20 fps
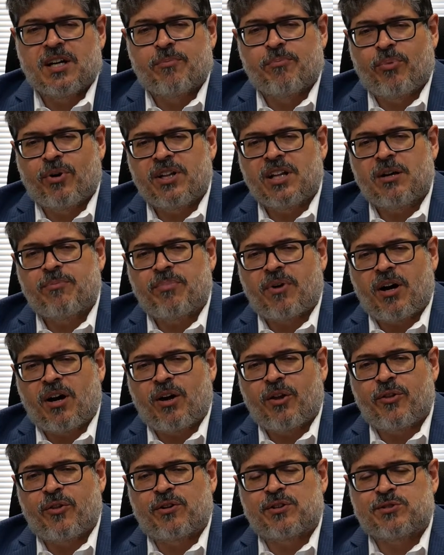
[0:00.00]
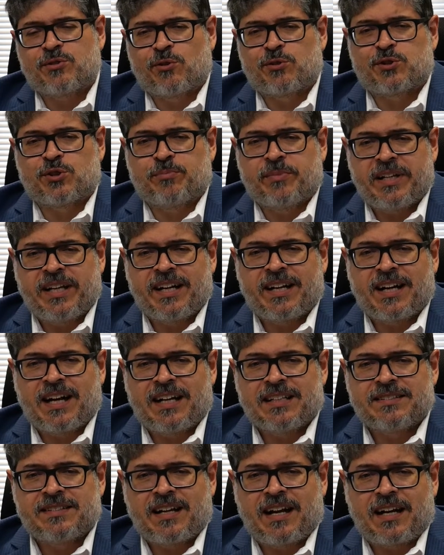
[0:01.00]
Pull up all their social media
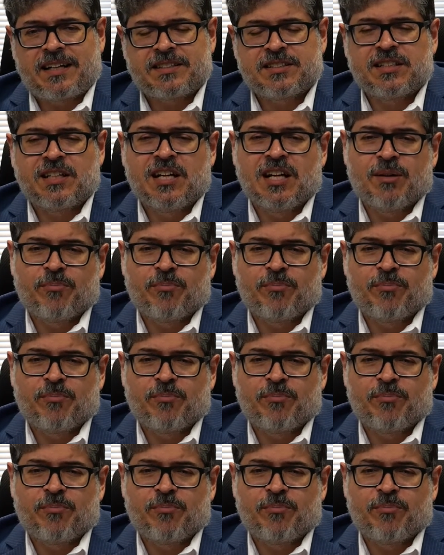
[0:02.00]
contacts,